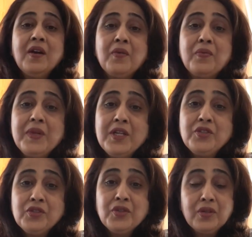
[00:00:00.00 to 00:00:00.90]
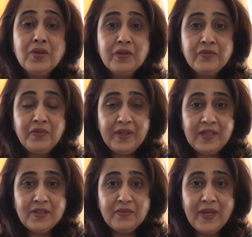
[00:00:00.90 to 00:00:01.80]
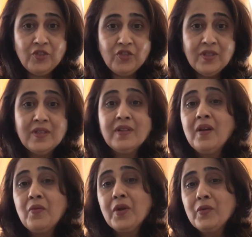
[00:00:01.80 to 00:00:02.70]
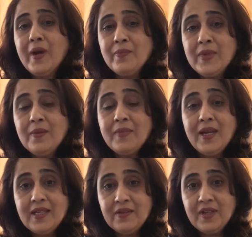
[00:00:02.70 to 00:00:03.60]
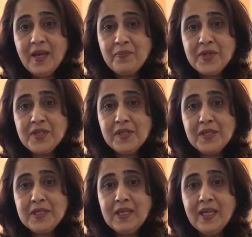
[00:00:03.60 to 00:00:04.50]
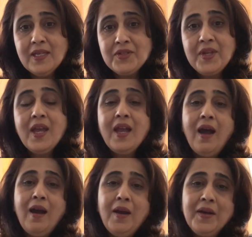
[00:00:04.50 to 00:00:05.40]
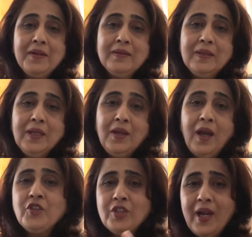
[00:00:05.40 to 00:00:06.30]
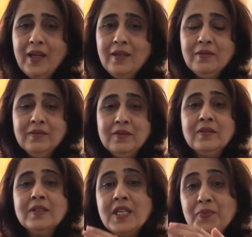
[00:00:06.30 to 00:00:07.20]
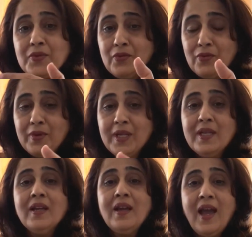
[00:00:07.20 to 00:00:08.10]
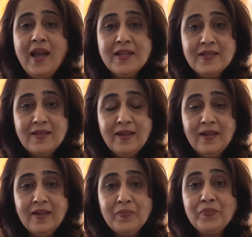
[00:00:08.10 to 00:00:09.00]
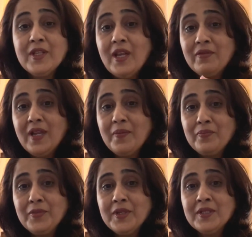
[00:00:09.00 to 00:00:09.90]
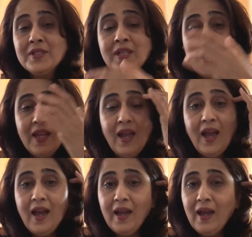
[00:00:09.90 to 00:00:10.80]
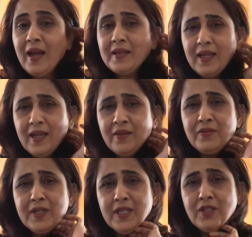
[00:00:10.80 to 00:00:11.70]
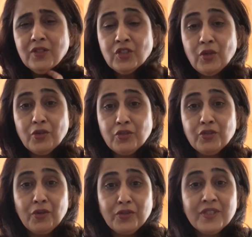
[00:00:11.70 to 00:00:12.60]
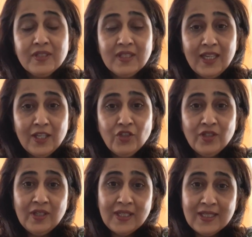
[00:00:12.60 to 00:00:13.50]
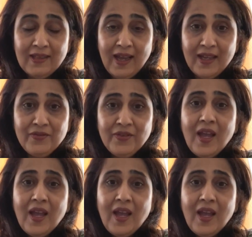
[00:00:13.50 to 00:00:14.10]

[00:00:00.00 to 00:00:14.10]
we should look for intervention. What do I mean by developmental delays? Are a child keeps growing, has developments at every short stage in his life,